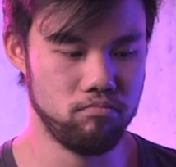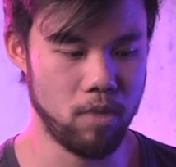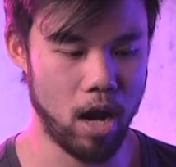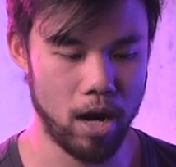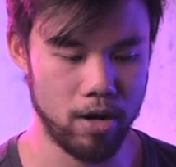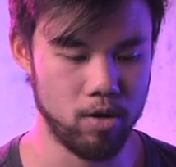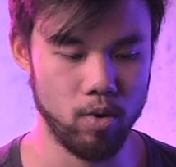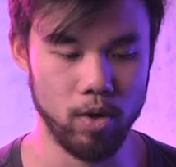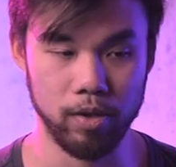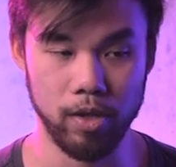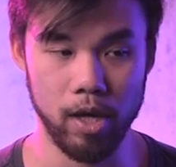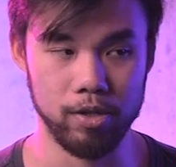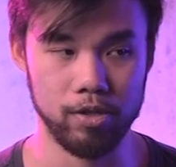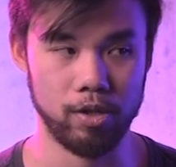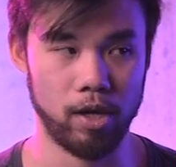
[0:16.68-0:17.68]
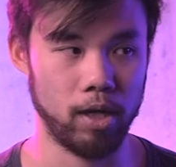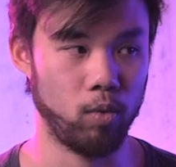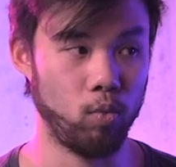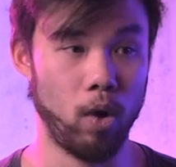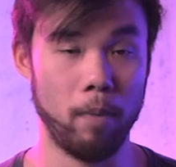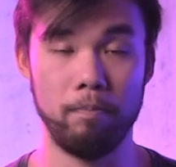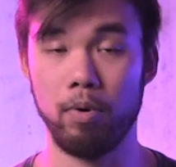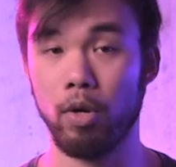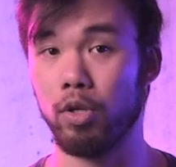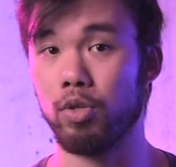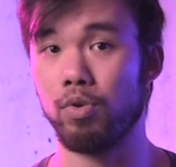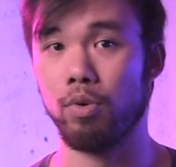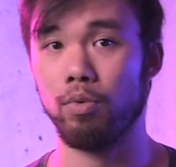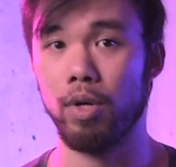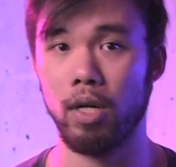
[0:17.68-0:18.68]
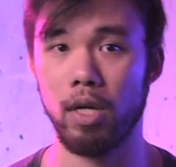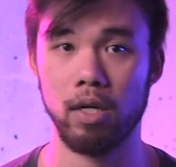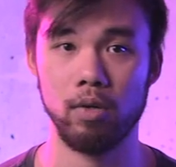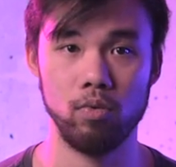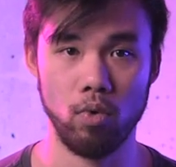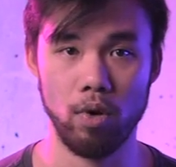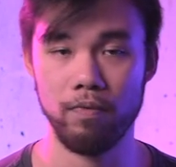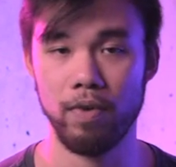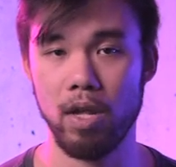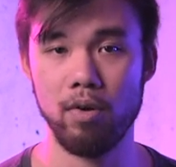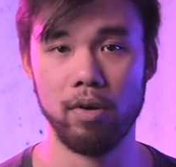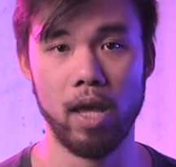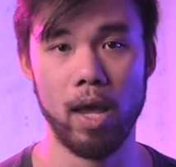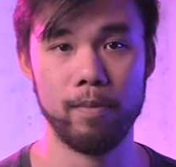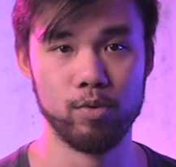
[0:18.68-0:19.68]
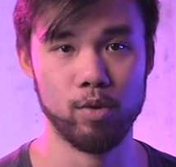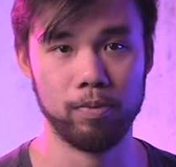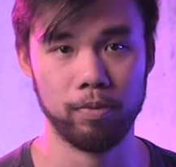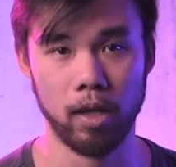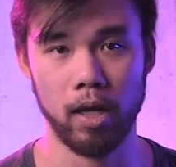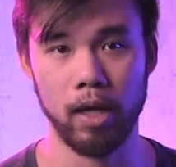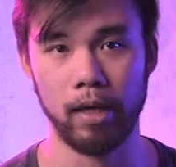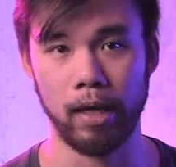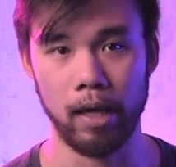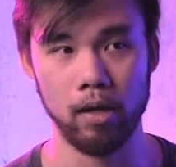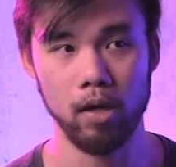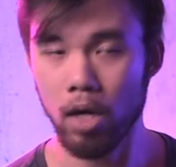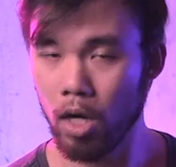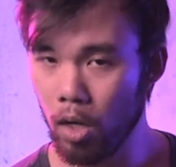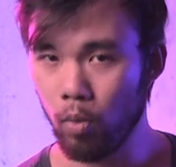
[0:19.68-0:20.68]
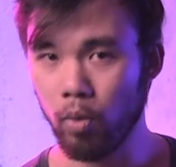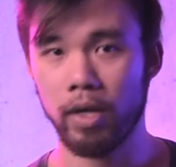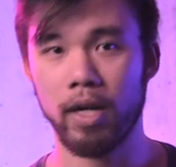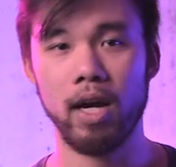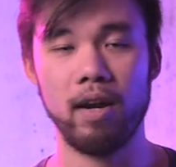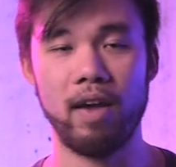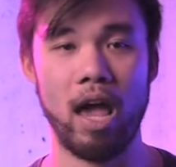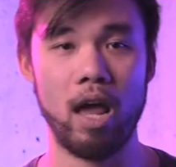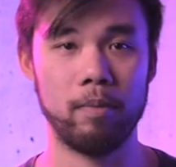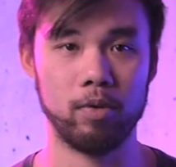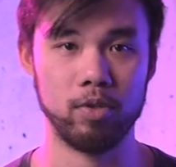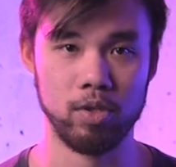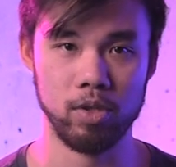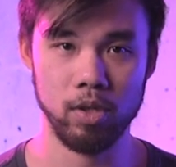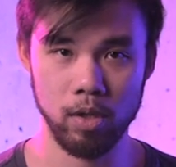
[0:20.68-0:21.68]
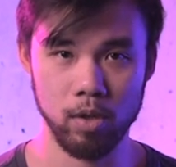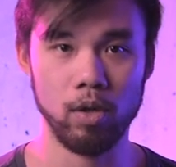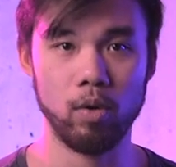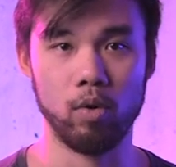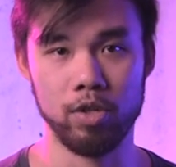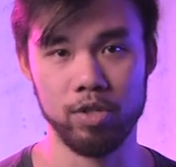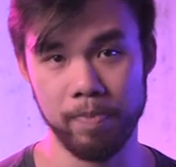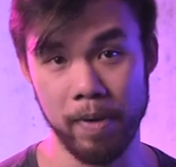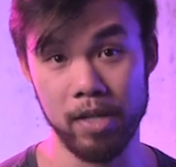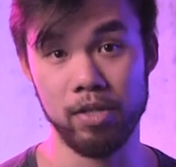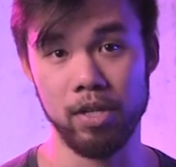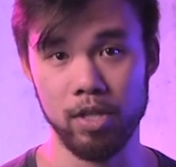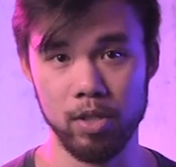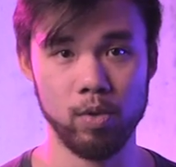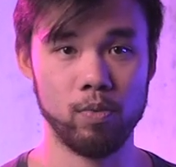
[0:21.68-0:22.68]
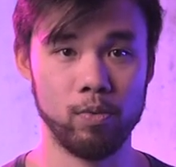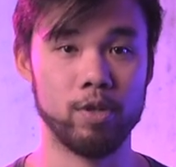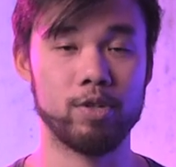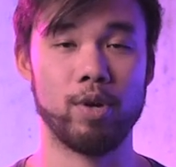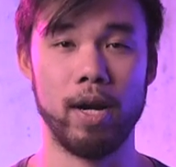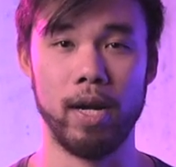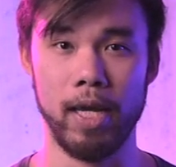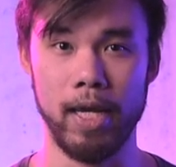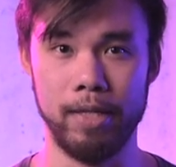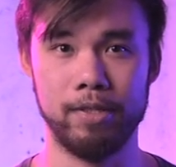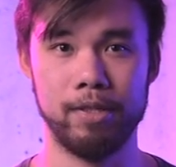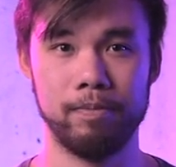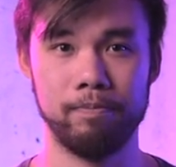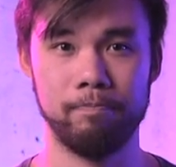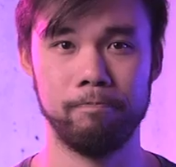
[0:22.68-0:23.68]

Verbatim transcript: not doing this, like what books we're reading, what video games we're playing, and what kind of animals or species we're trying to eat.